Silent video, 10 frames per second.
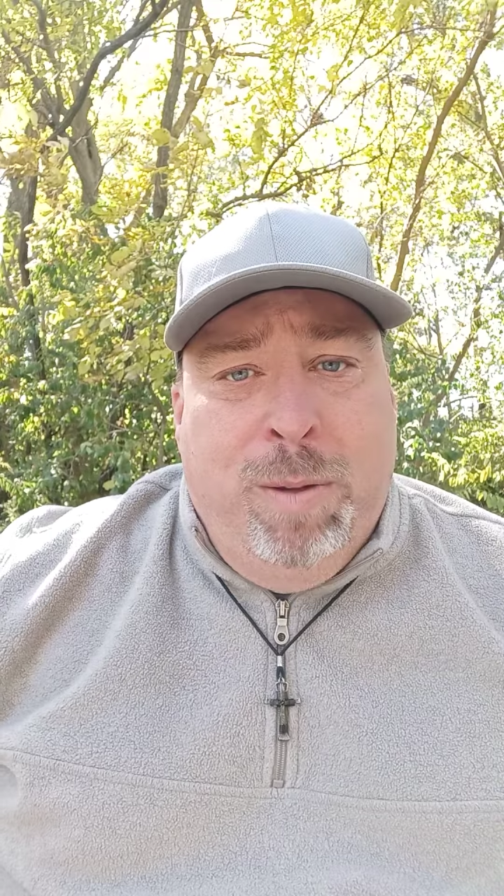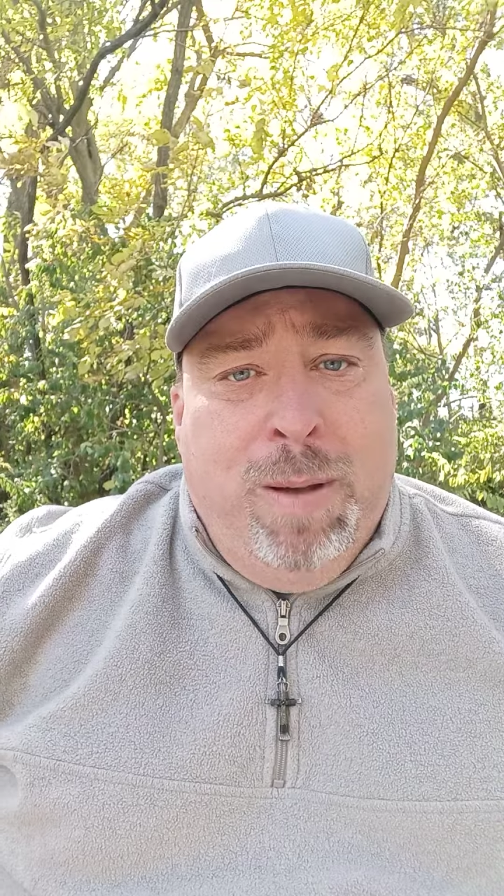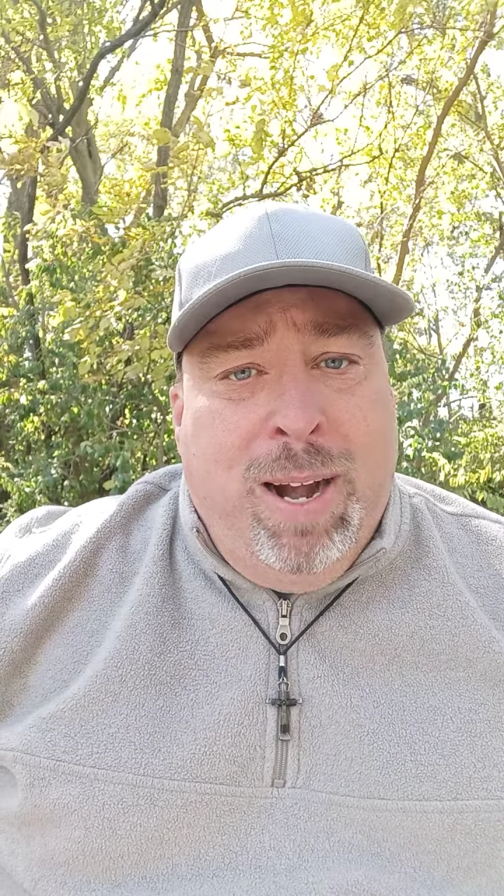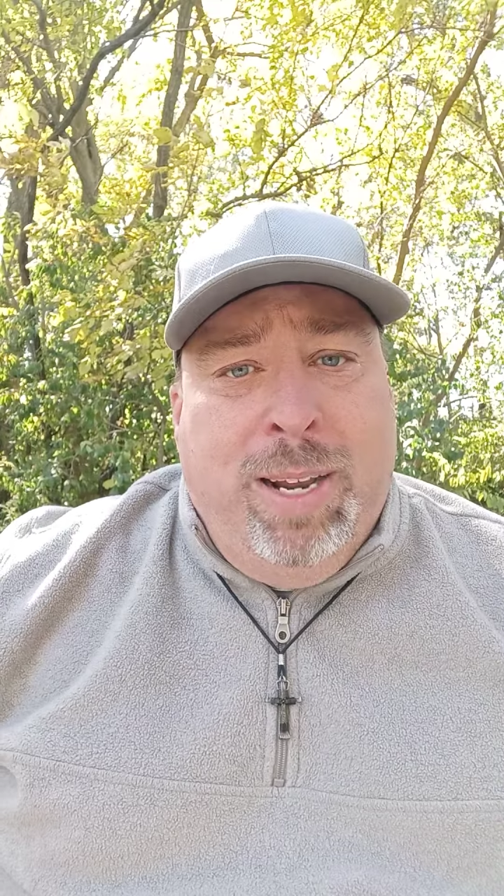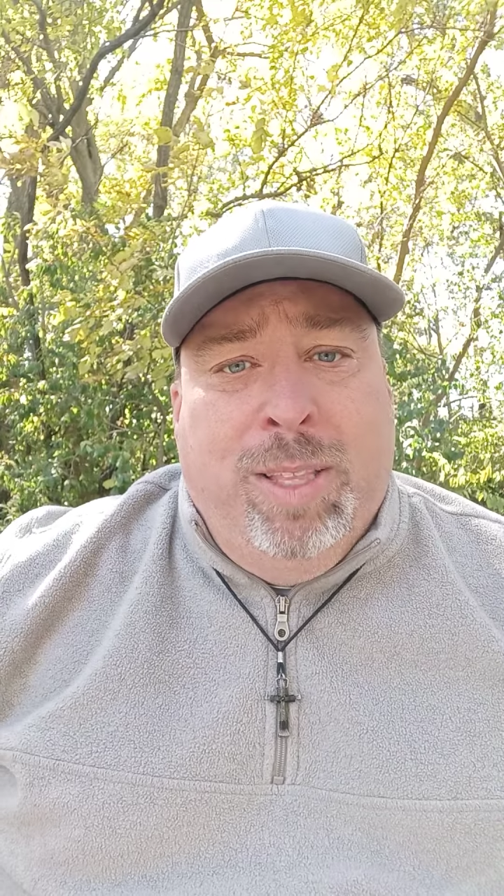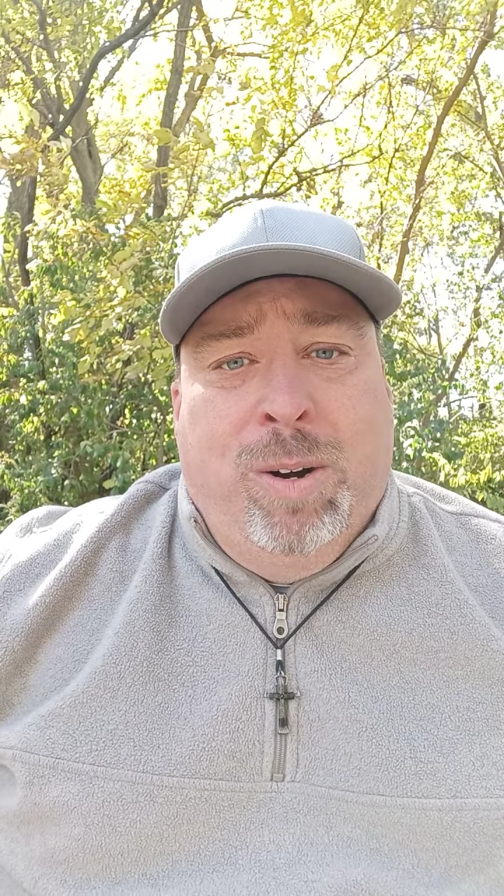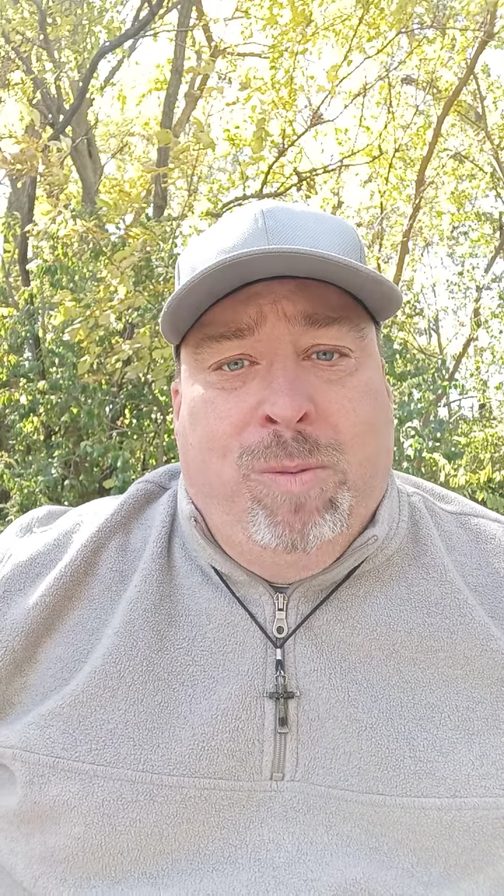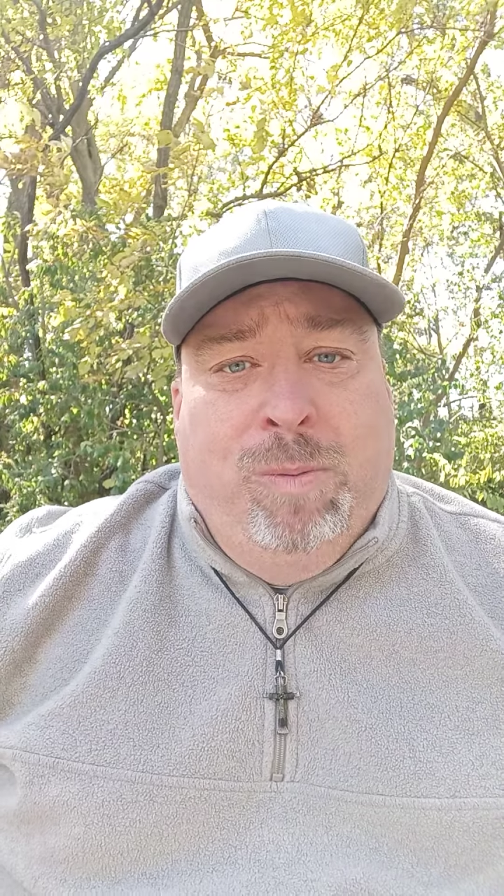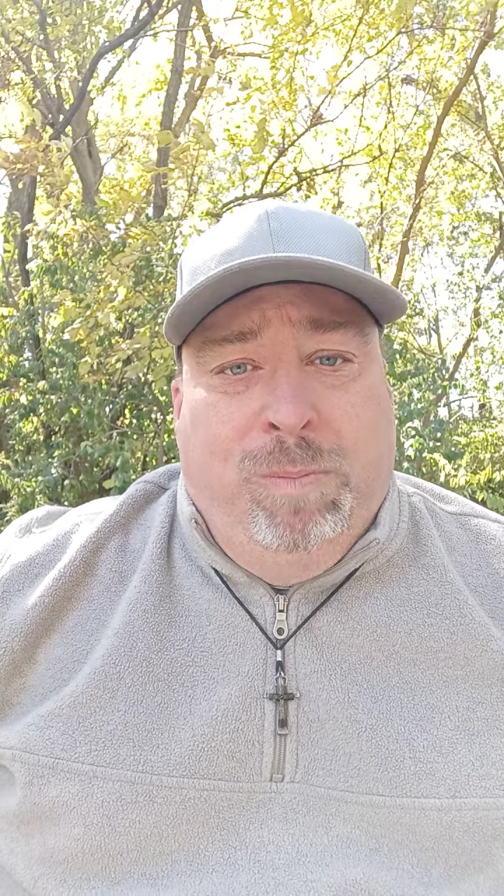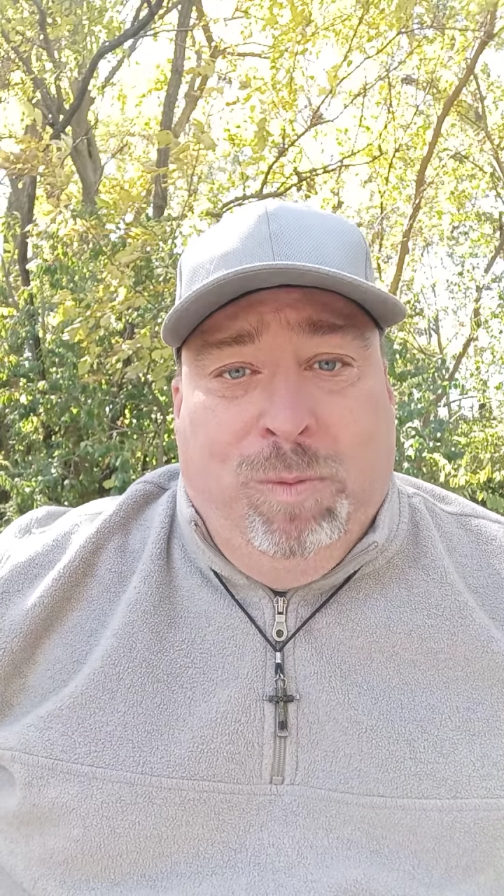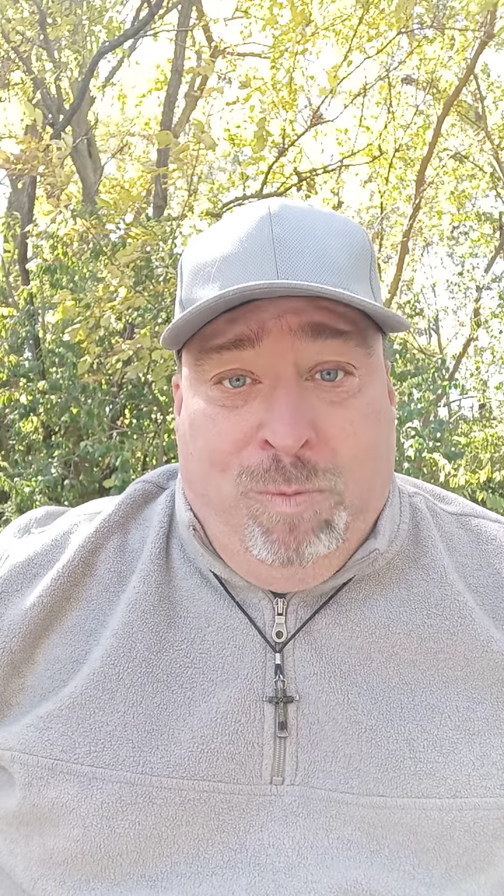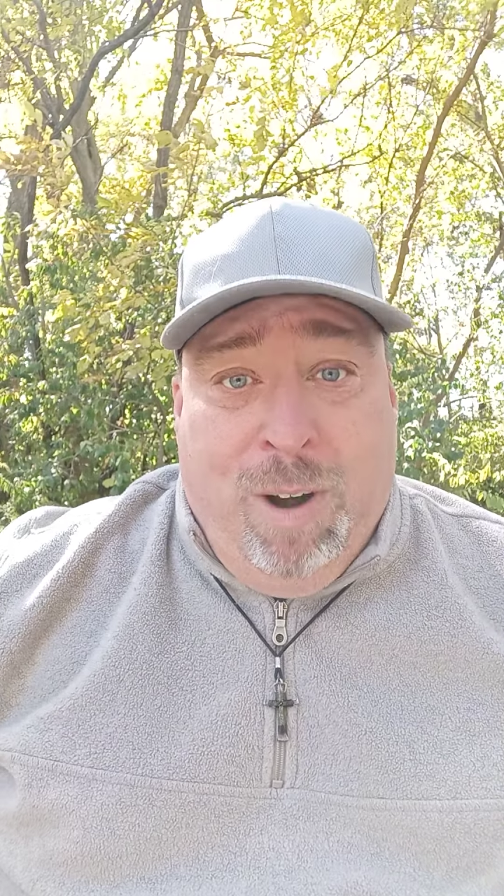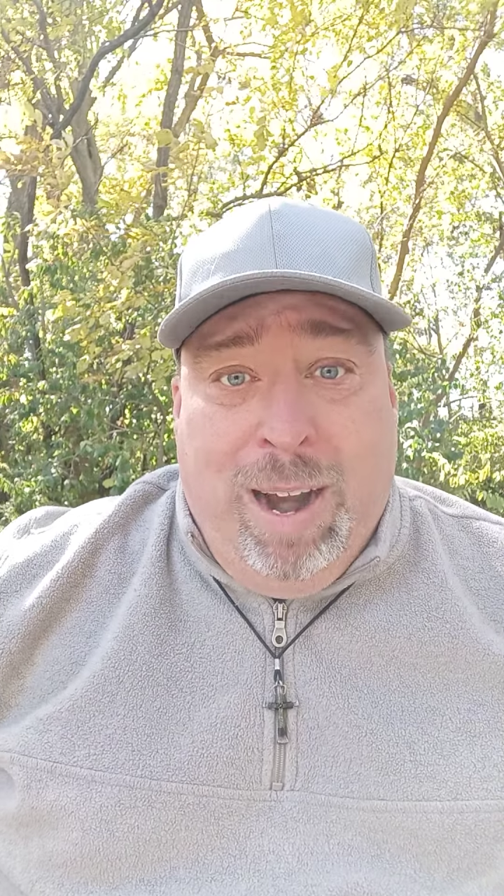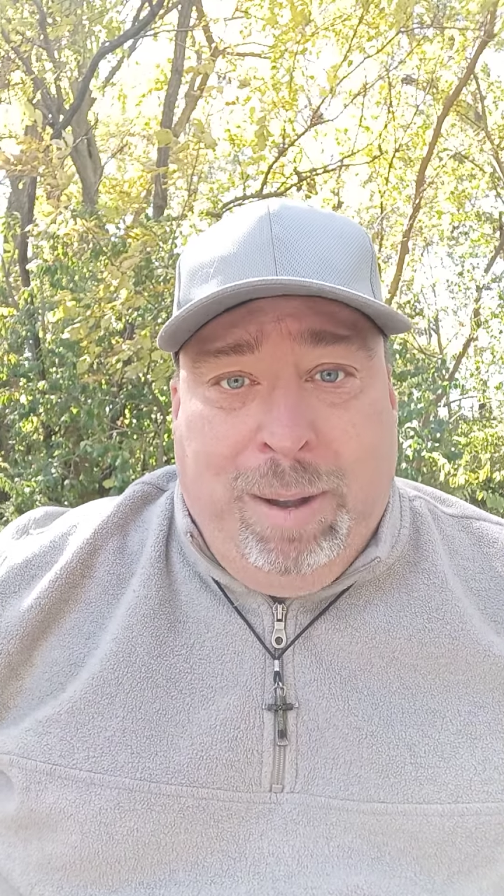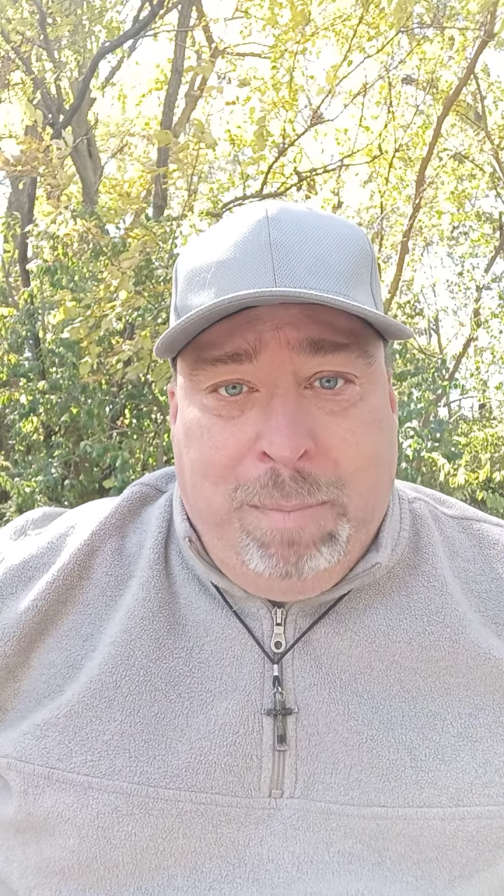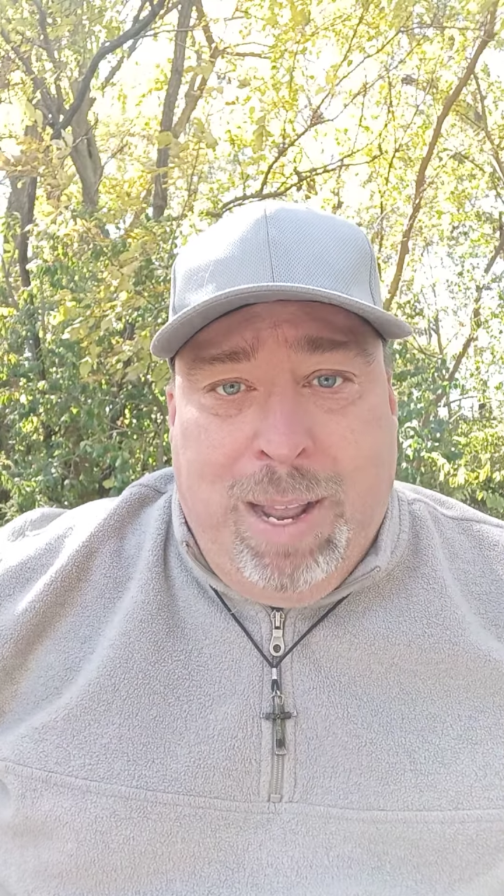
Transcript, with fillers: Nobody in their right